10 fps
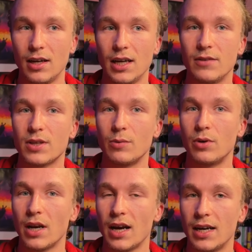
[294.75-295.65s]
If someone
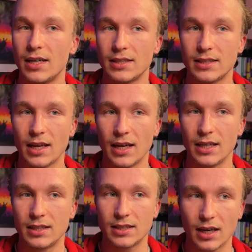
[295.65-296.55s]
has a
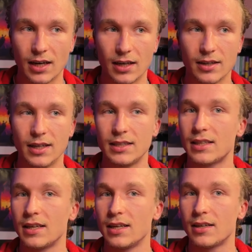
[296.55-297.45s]
star, it's
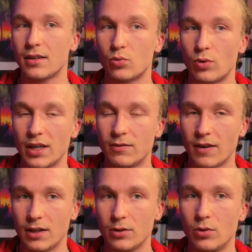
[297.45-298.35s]
like great
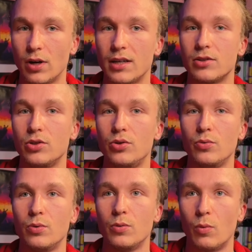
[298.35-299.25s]
value and you
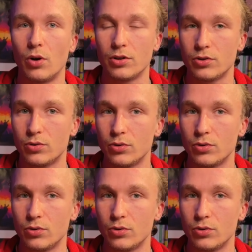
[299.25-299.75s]
would want to